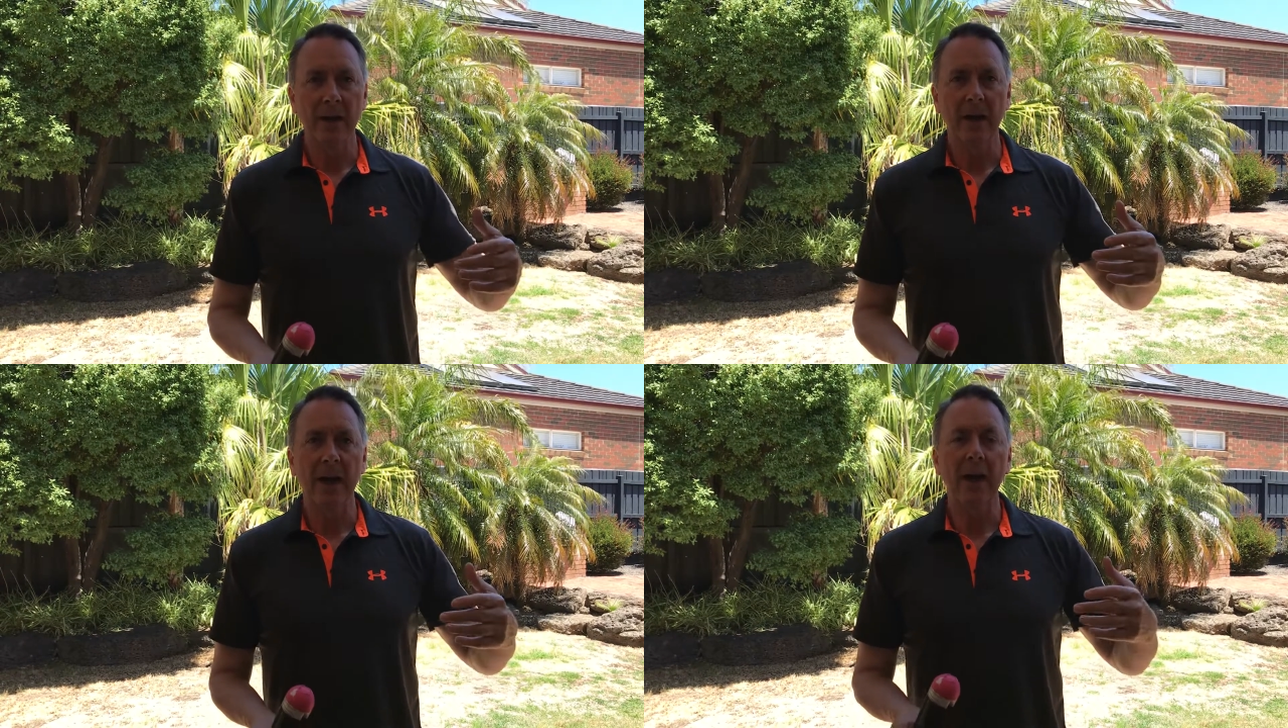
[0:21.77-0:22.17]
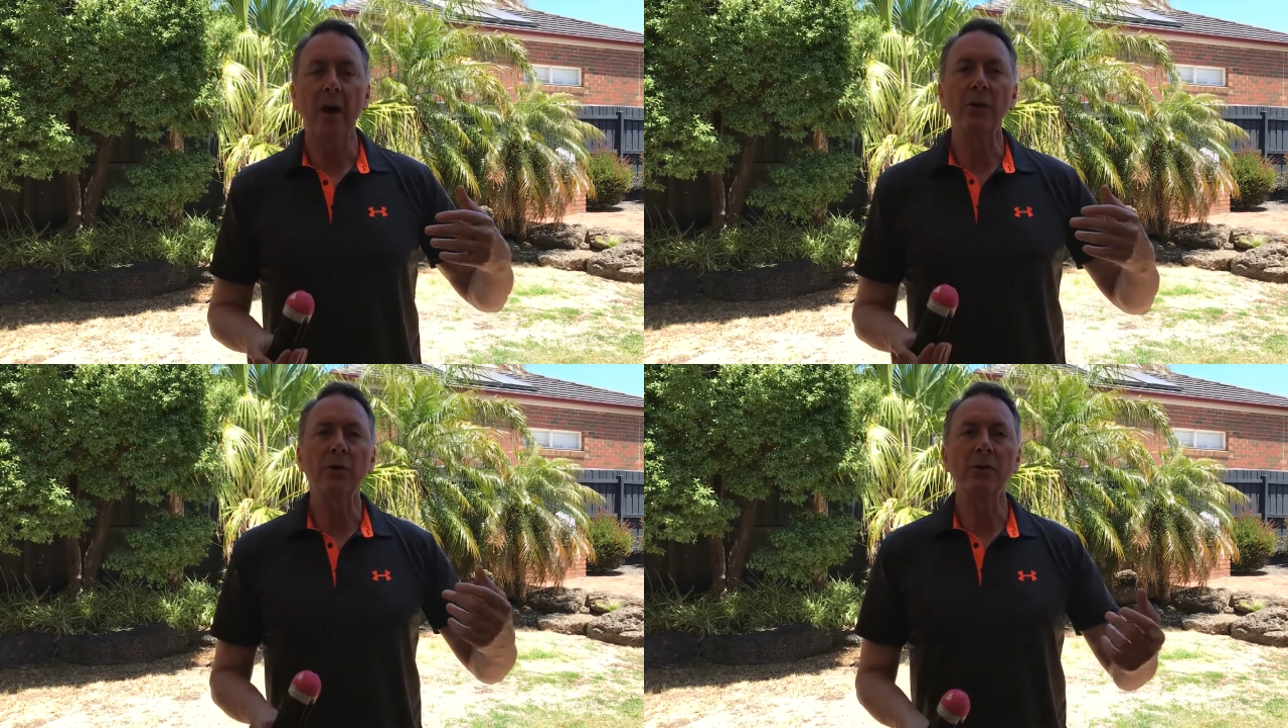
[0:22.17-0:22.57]

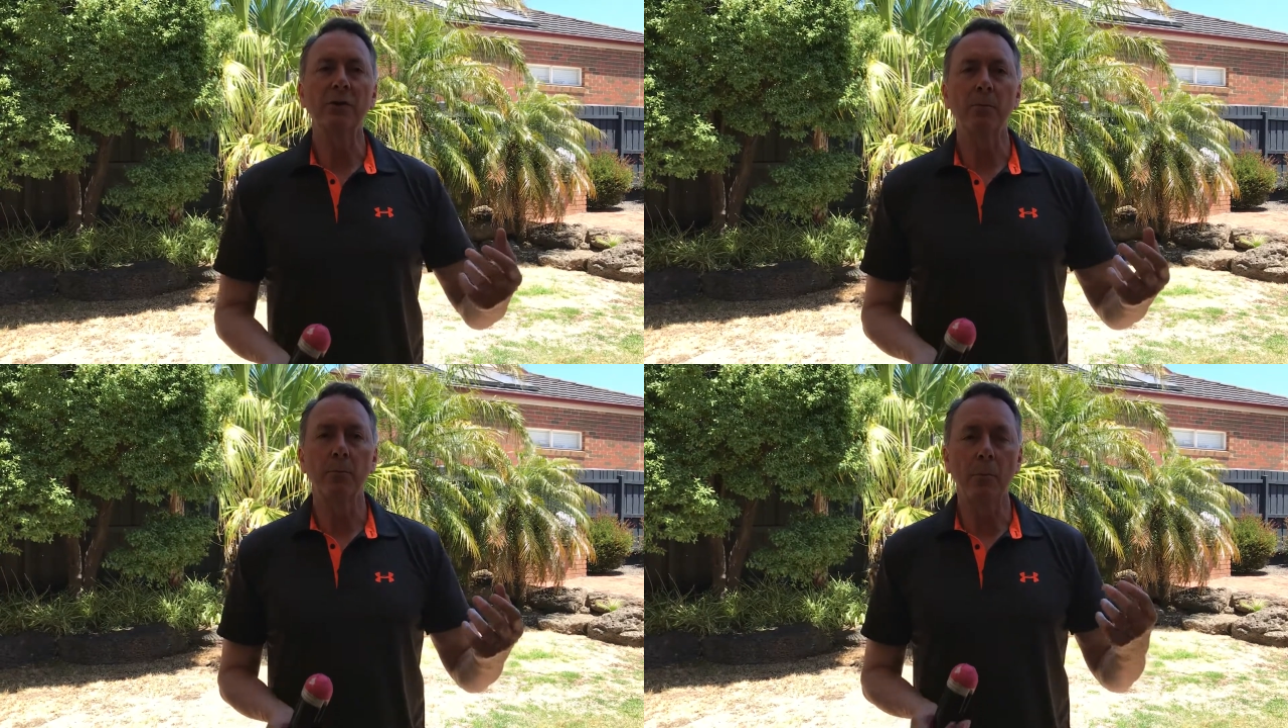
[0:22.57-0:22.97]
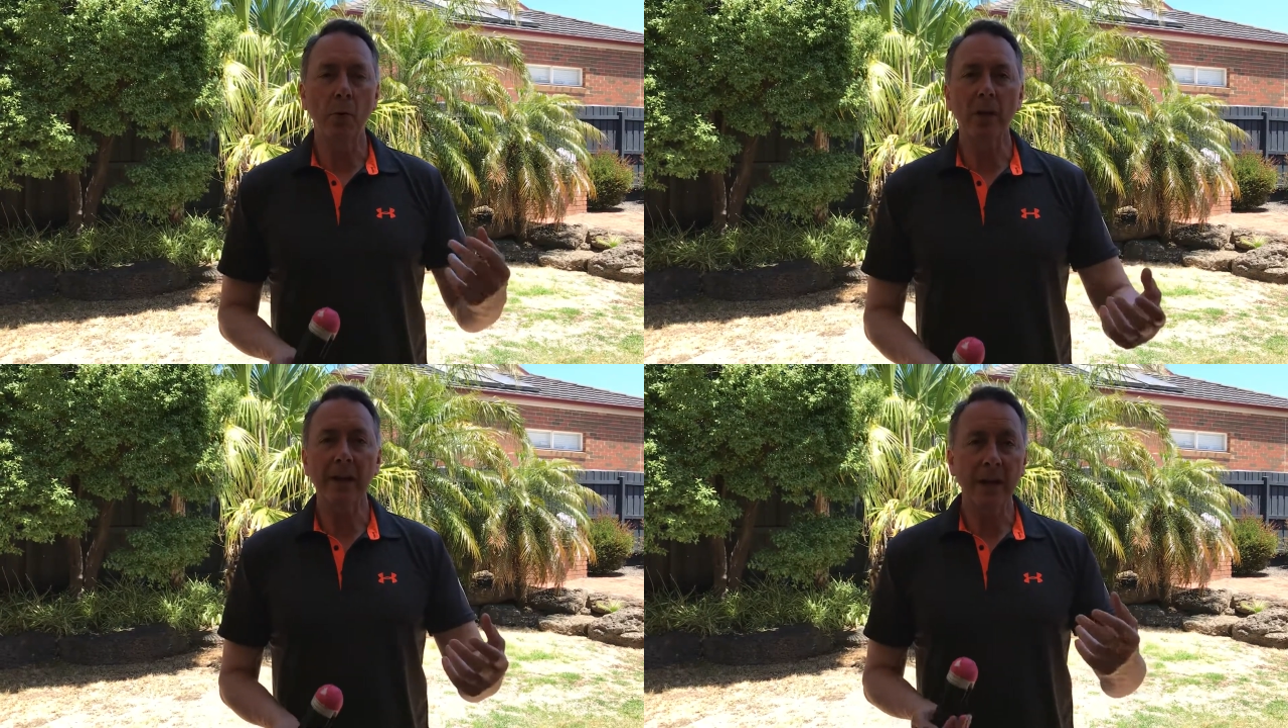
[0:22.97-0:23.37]
I use
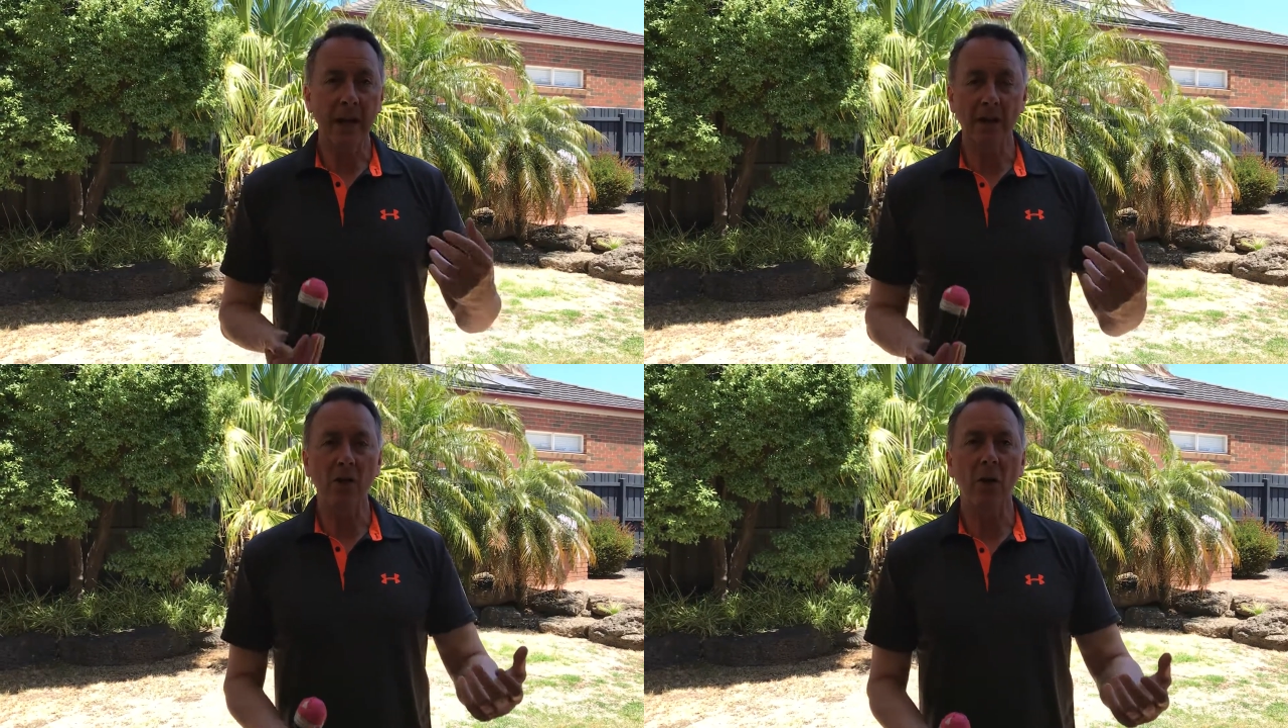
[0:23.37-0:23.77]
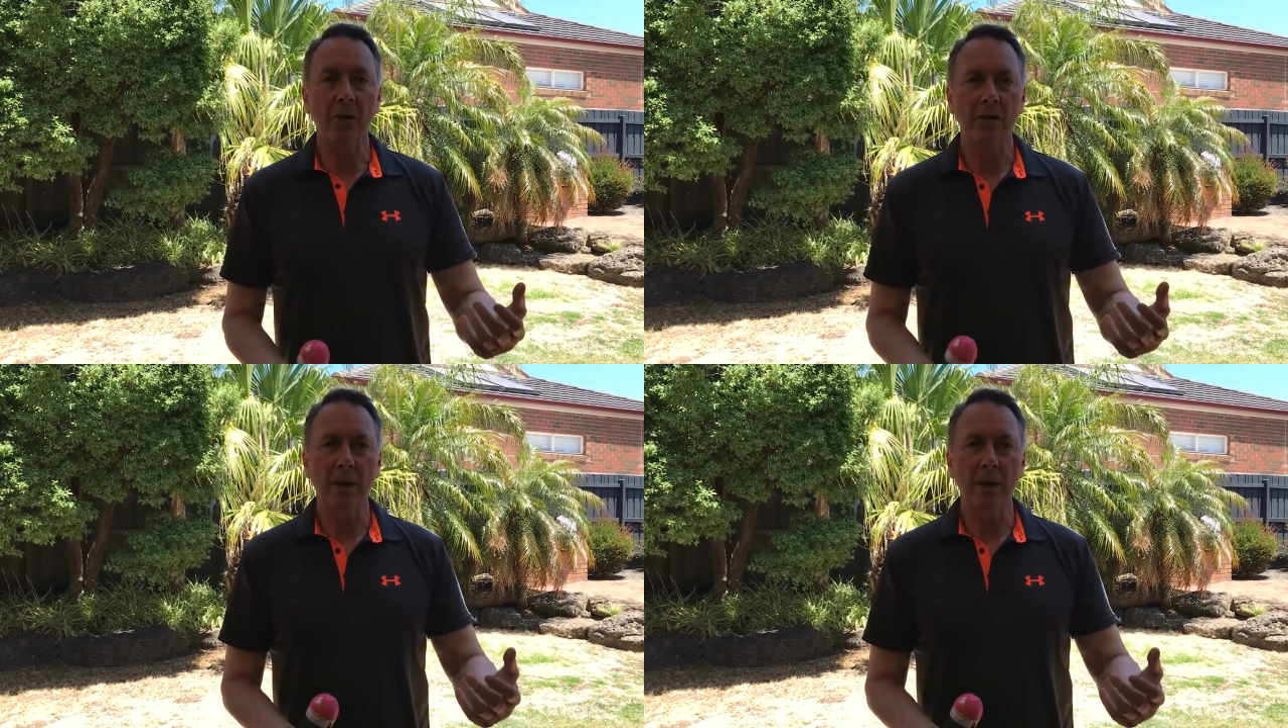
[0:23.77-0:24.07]
burley a lot.